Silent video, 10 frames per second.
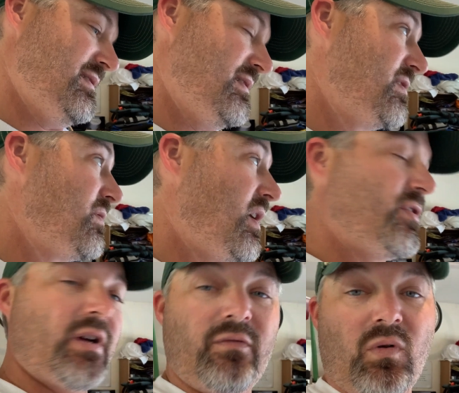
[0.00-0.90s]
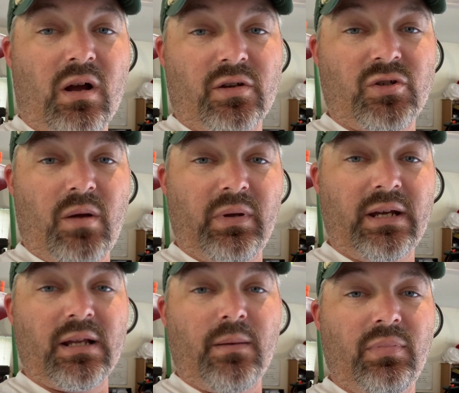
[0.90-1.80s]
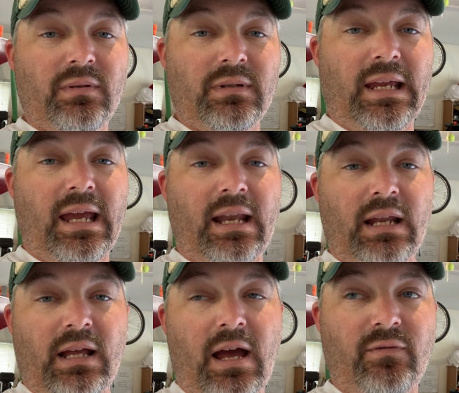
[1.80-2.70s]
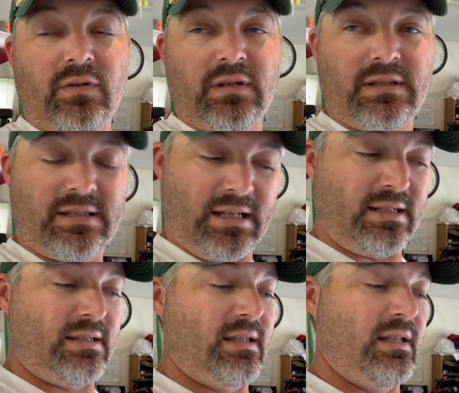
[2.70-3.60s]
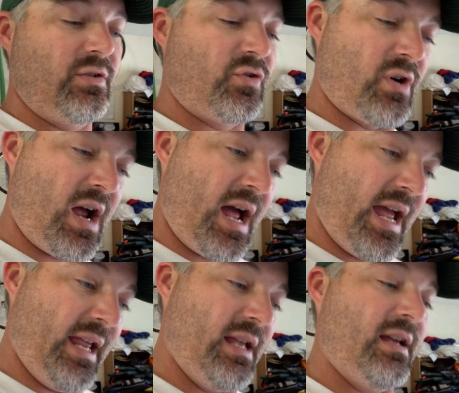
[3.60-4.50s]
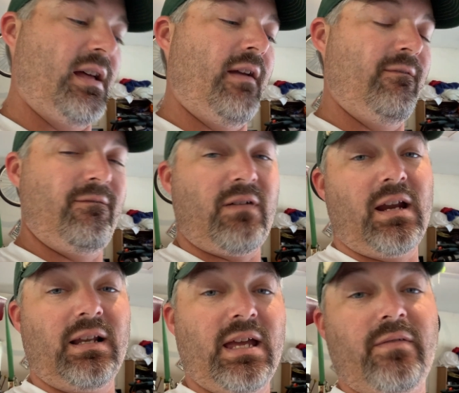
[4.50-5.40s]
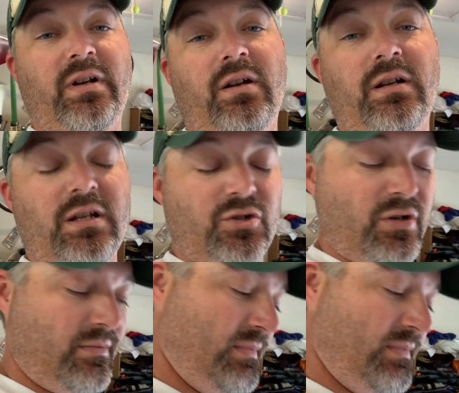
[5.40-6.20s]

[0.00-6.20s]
So I drive to Waukesha, pick it up, and after the 6th try, I finally have an air conditioner.